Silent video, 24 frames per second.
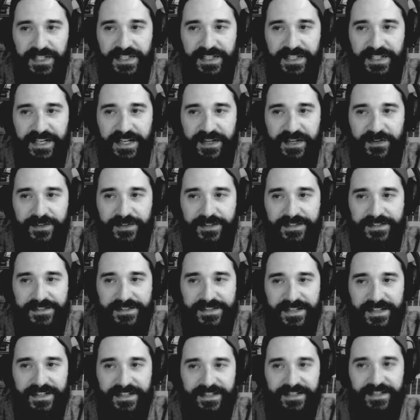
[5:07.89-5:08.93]
And now the
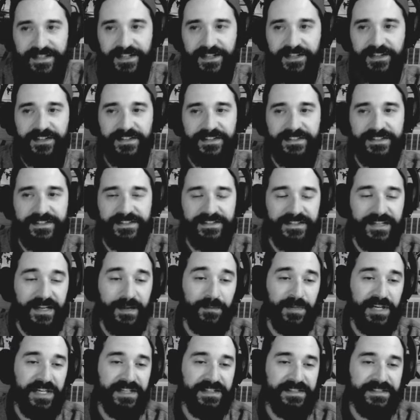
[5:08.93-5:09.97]
second year, it's I
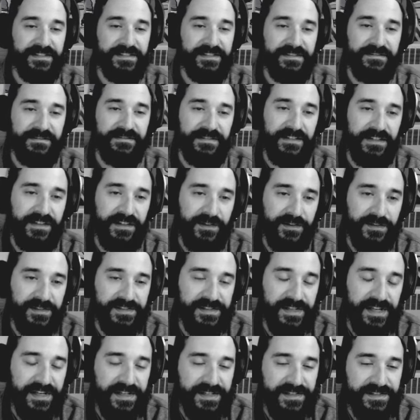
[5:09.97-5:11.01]

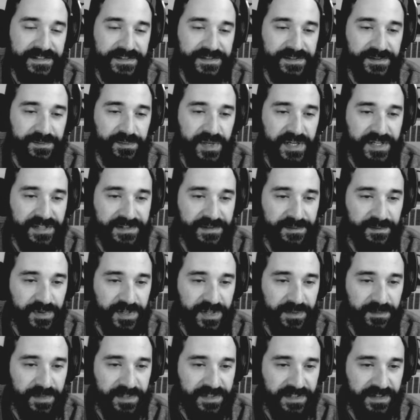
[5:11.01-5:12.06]
guess it's the price that
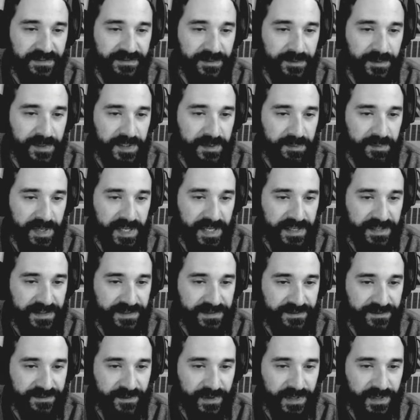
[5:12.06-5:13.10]
pretty much everybody
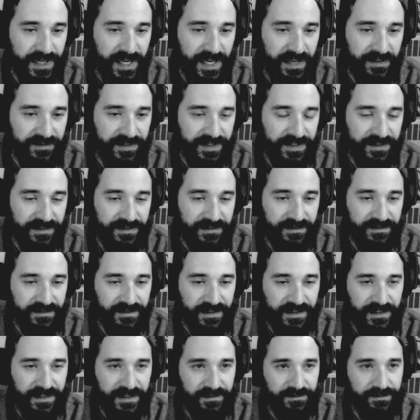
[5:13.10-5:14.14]
pays for having
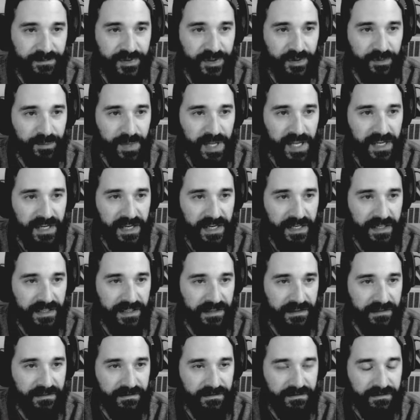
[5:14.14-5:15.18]
a domain
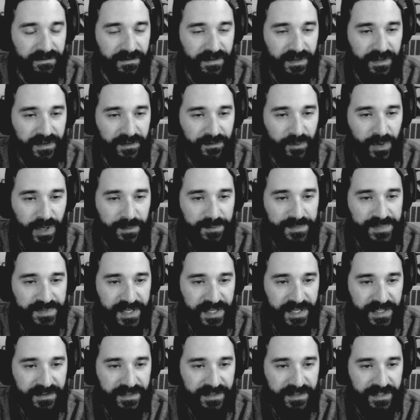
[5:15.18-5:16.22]
and a
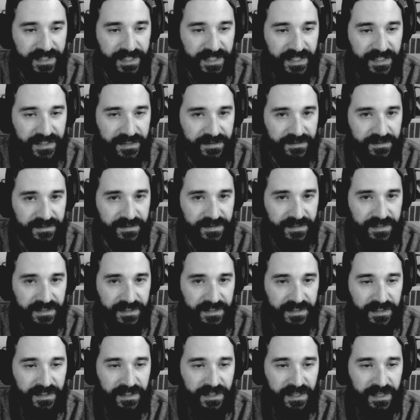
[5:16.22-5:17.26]
website that they can
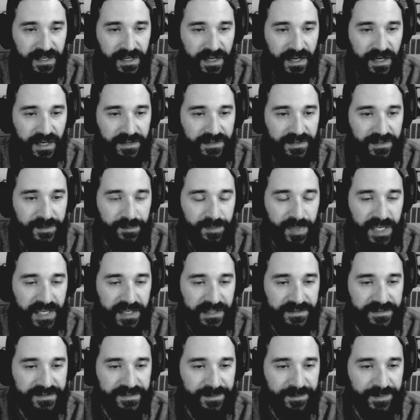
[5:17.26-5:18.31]
either you're
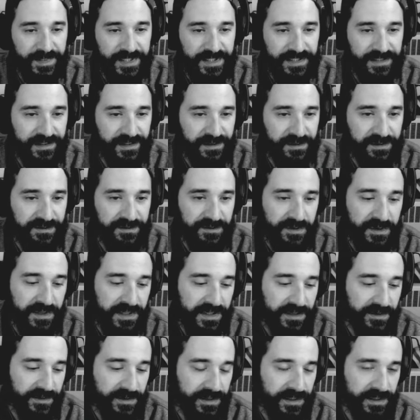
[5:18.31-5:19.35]
paying somebody to do it for
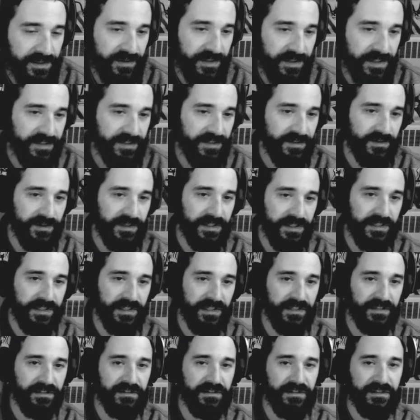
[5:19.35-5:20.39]
you or you can do it,
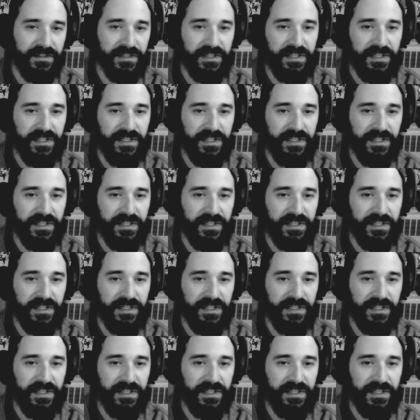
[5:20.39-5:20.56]
and